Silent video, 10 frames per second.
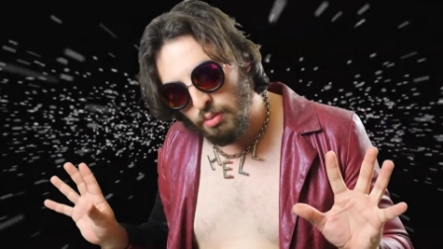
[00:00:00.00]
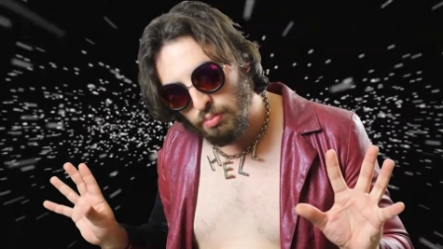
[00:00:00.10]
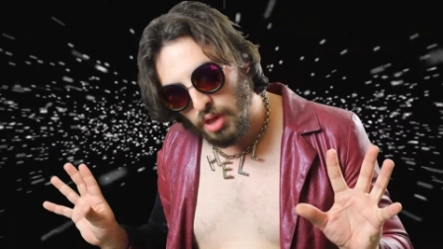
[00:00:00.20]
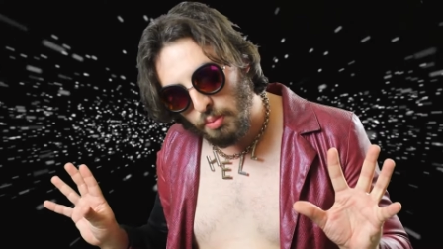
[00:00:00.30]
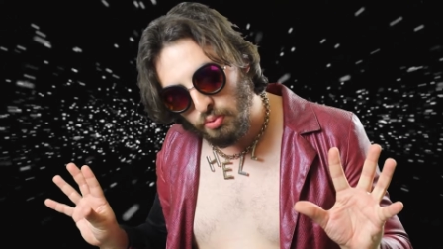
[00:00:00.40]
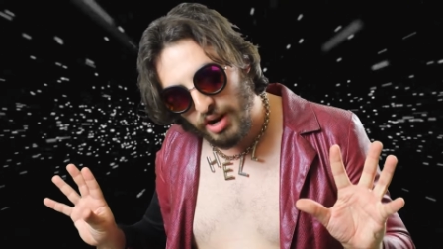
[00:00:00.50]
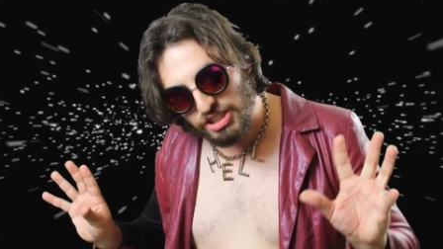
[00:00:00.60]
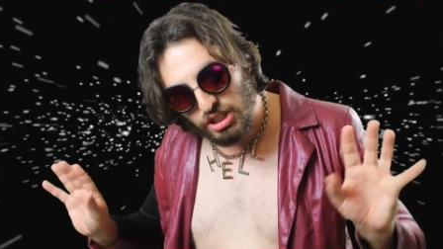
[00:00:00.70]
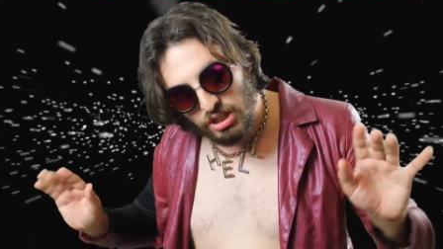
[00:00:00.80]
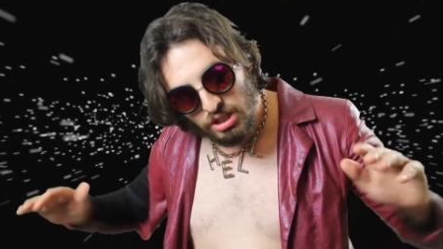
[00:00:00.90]
blood
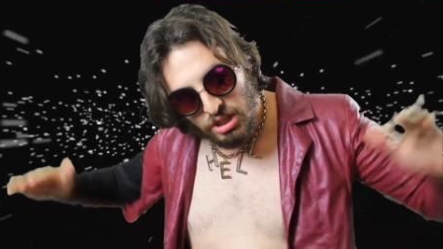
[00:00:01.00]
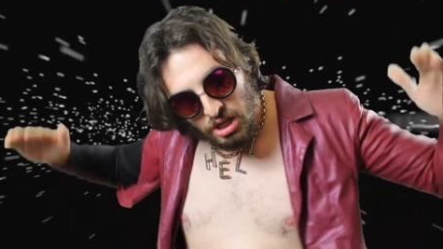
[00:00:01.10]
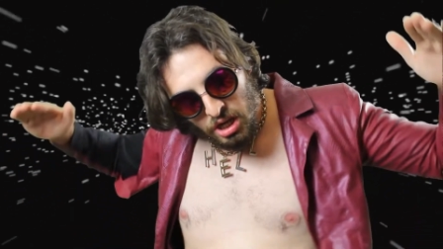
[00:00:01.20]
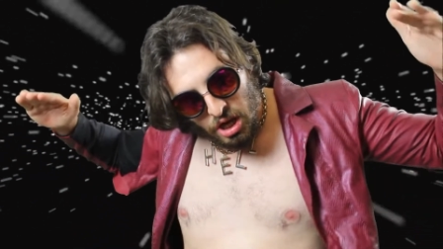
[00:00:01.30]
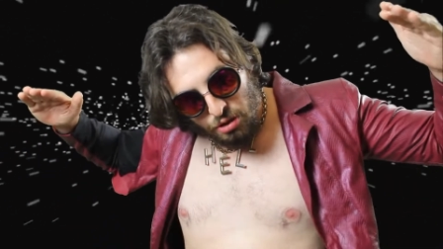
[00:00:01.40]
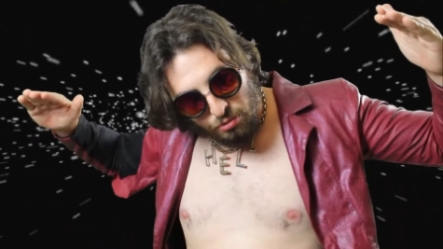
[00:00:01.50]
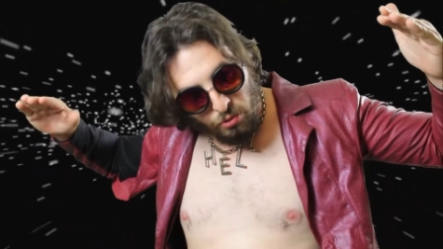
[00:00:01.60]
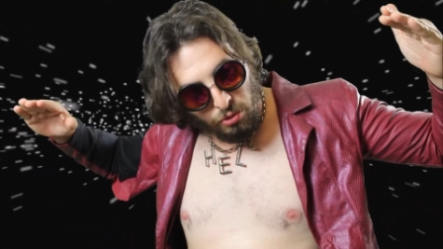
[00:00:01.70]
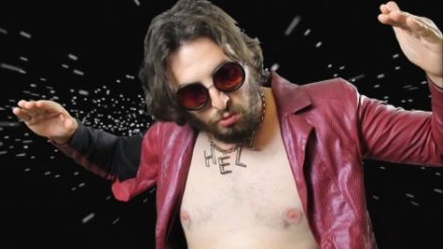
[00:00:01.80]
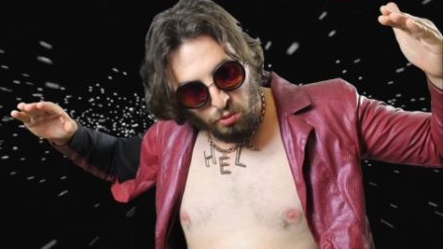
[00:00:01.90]
pressure
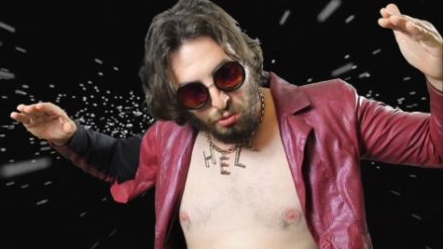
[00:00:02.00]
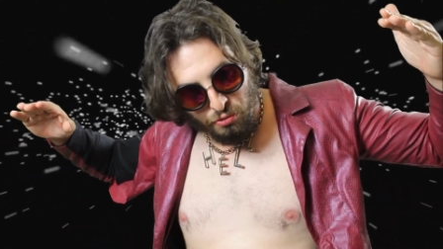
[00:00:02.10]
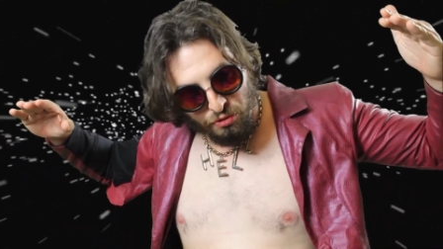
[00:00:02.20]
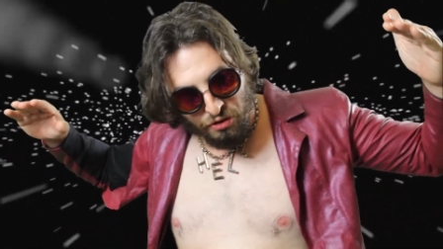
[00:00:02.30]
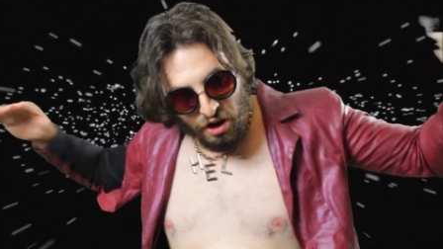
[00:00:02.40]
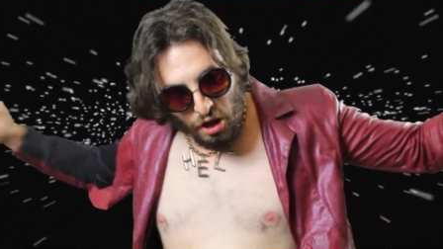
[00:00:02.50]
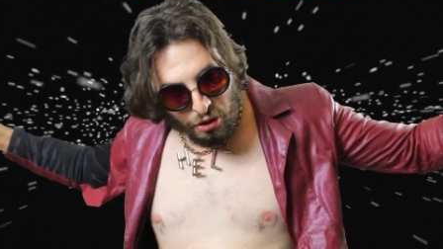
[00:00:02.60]
through the roof,